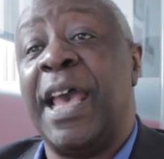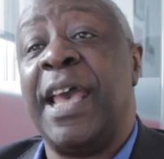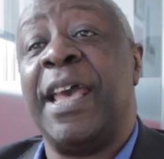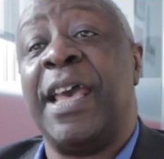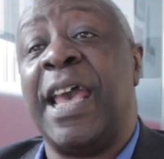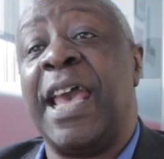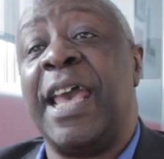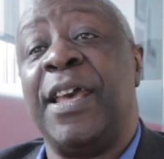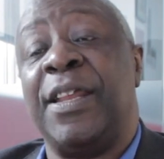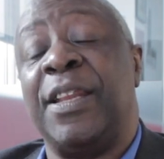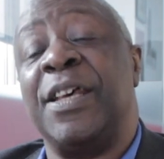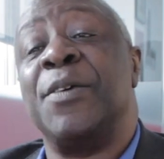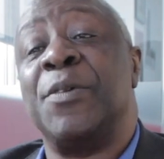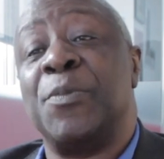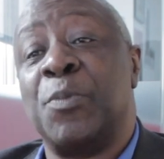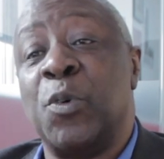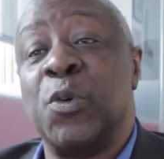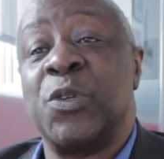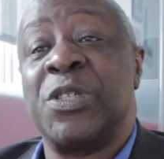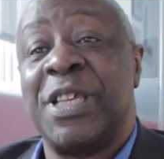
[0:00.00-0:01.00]
in
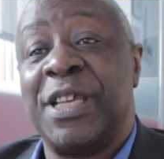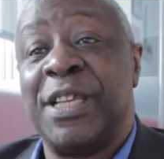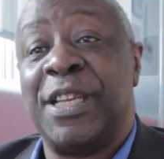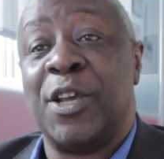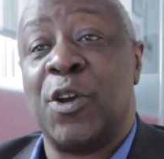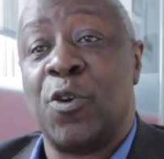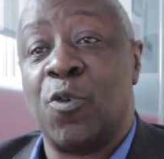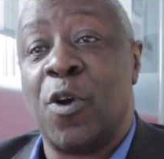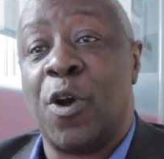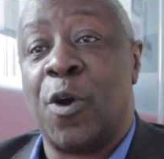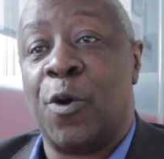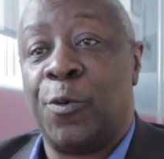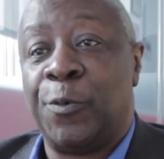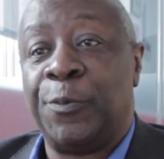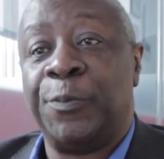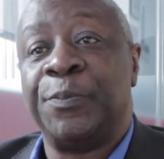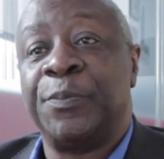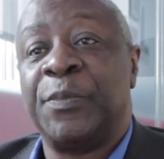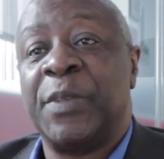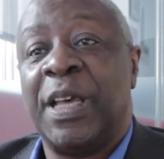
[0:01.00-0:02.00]
a more senior
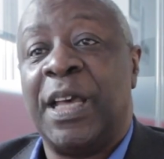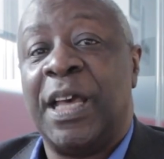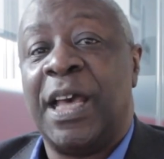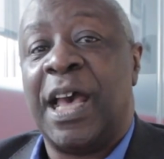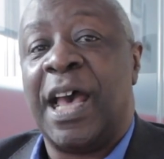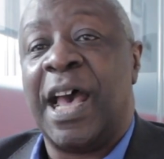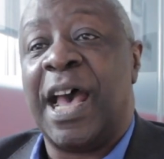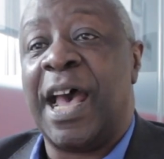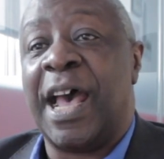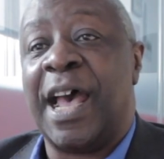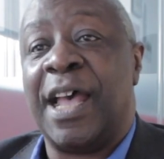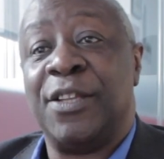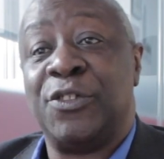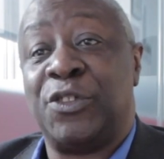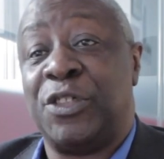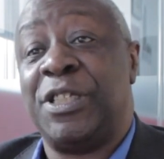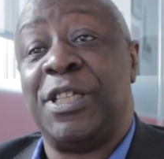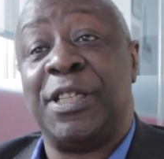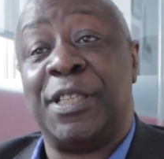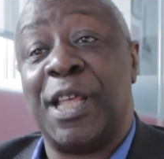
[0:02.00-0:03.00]
role,
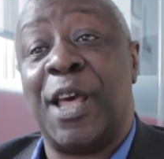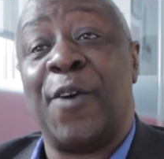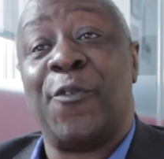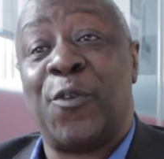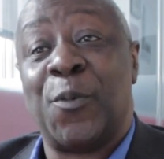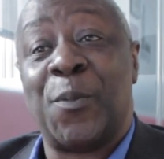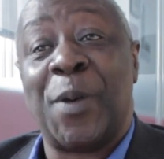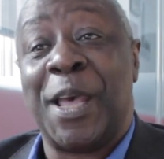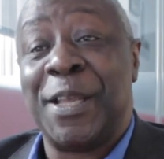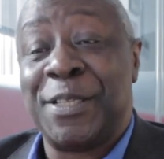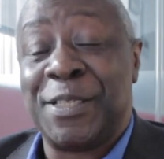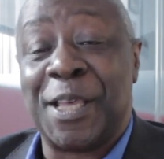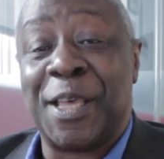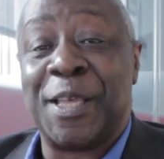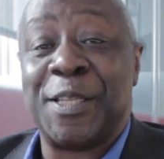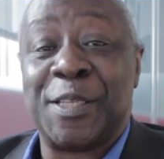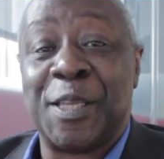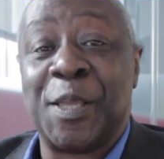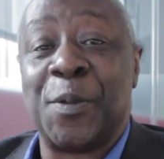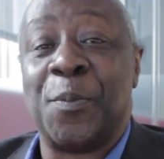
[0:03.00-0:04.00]
and she did that for about
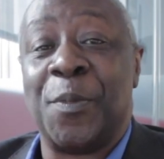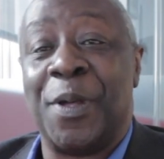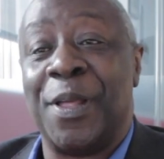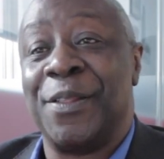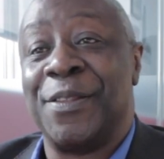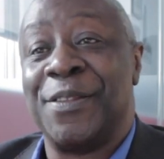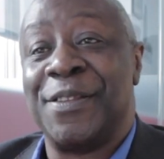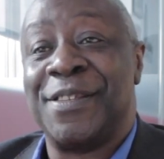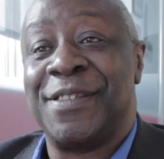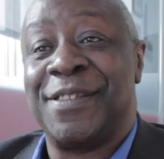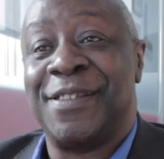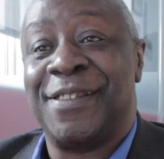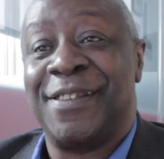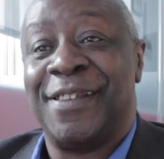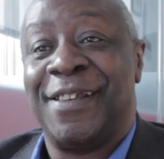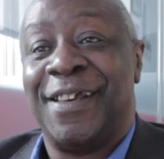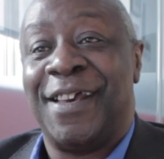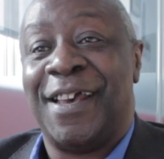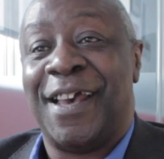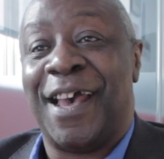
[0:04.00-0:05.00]
18 months.
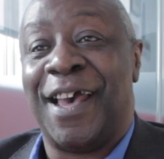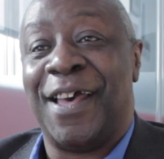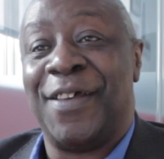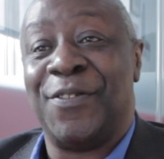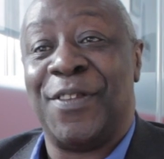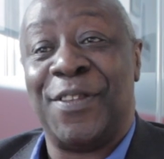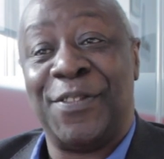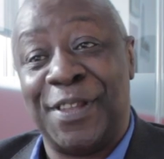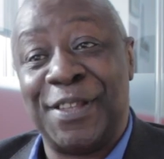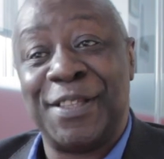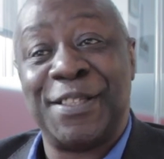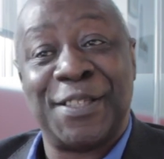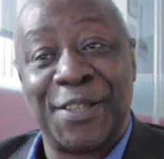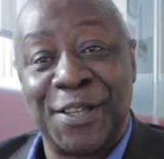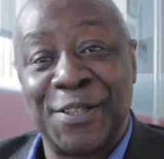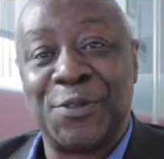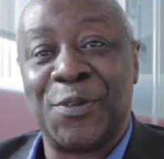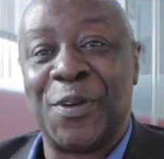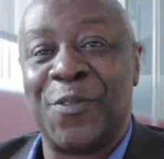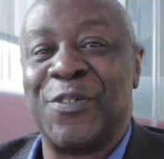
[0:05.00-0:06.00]
They
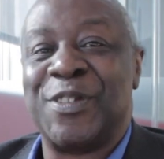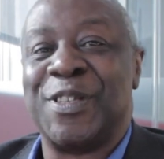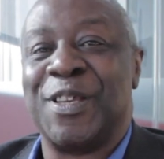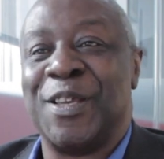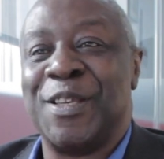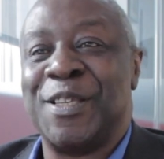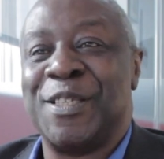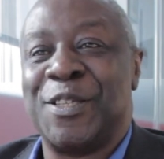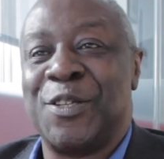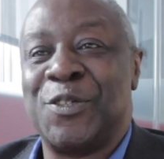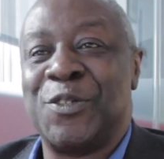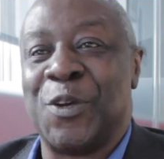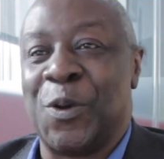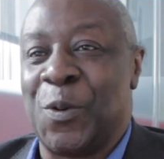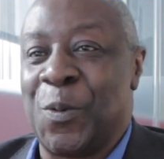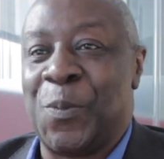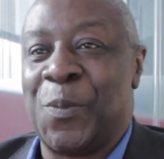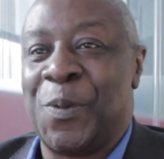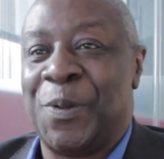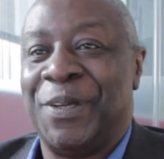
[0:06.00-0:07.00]
decided to advertise the
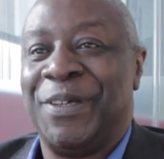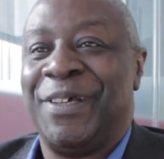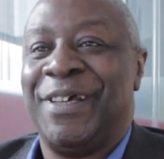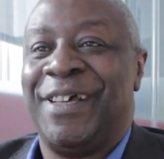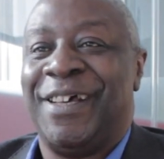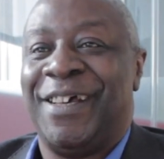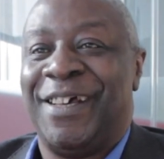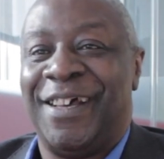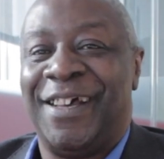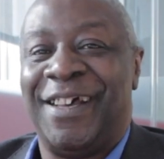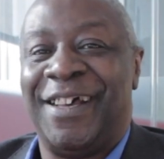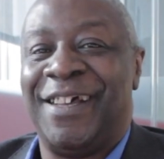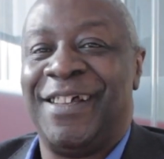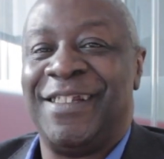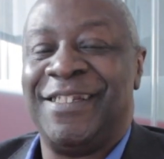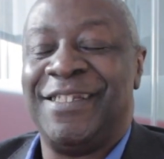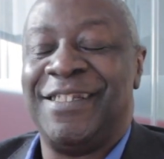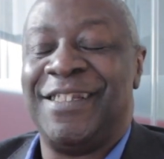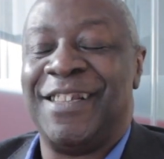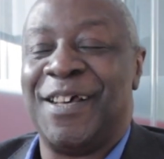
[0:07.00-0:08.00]
job,
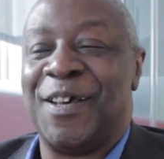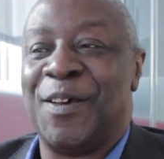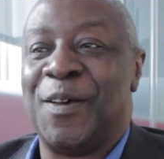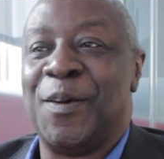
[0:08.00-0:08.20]
and